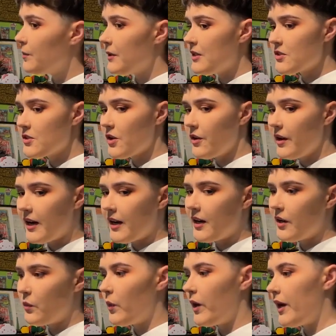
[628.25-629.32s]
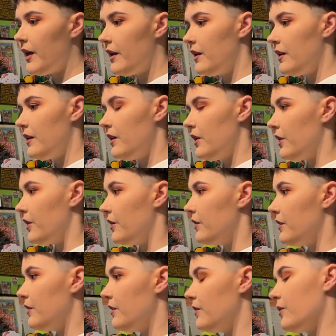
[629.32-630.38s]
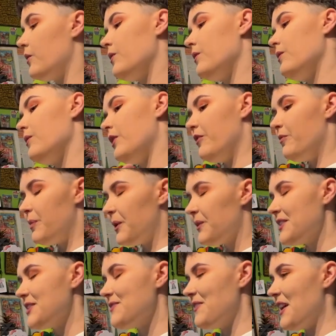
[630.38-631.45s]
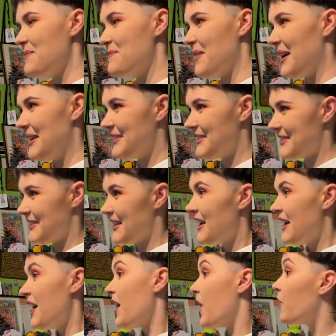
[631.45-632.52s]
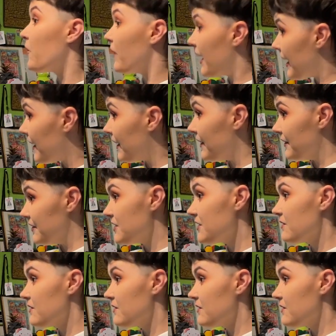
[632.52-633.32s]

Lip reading: be so hard when, you know, you've built this fan base around